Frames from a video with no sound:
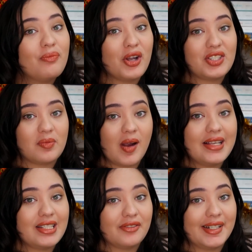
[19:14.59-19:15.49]
most
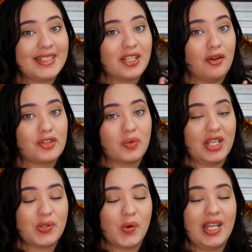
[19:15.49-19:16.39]
surprising reads of
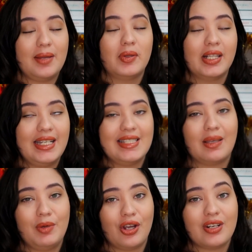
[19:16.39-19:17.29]
2020? Please
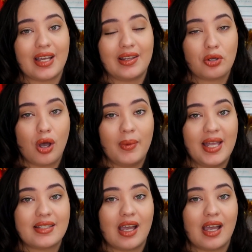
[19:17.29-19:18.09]
let me know down in the comments.